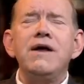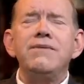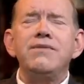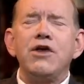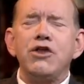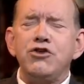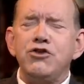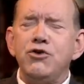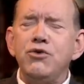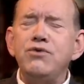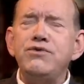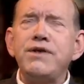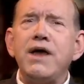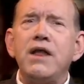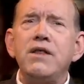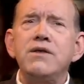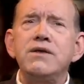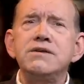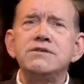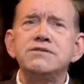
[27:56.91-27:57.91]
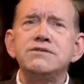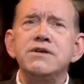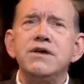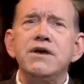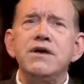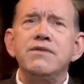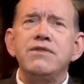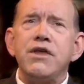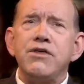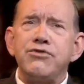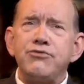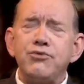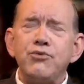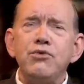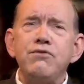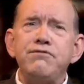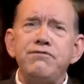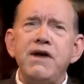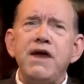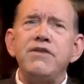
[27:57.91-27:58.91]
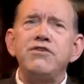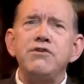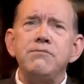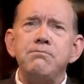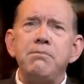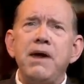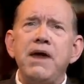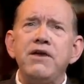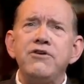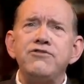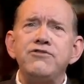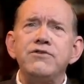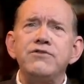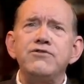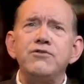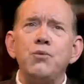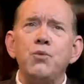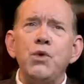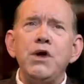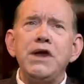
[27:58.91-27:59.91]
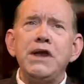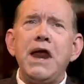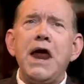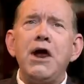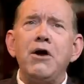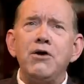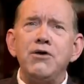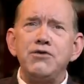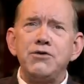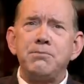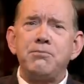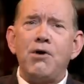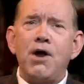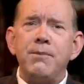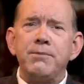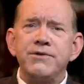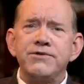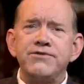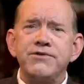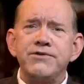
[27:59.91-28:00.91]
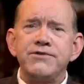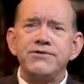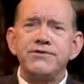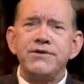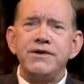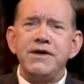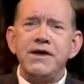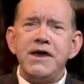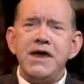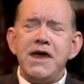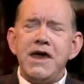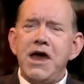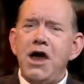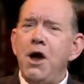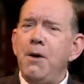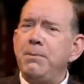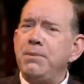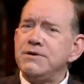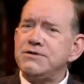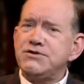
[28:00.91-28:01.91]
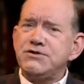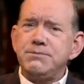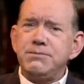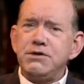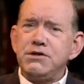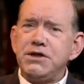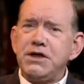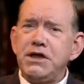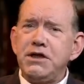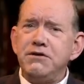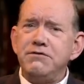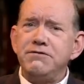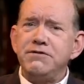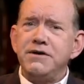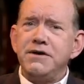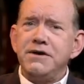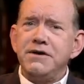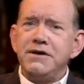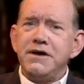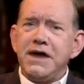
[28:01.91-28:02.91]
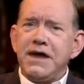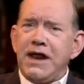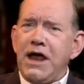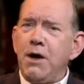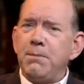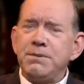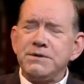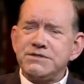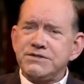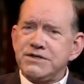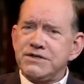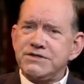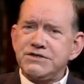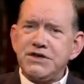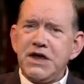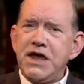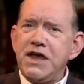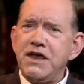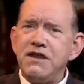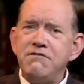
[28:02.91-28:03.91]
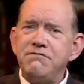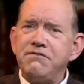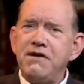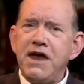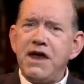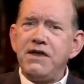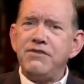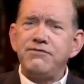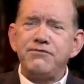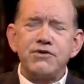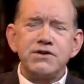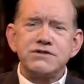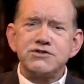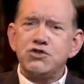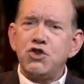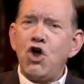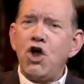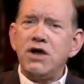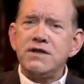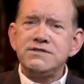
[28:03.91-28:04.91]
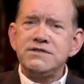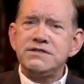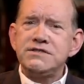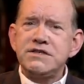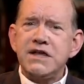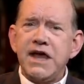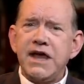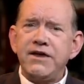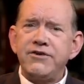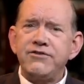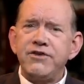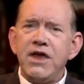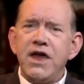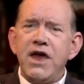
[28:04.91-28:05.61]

that you tell us that through faith and patience, we inherit the promises. Help us to believe and help us to stay in faith for as long as it takes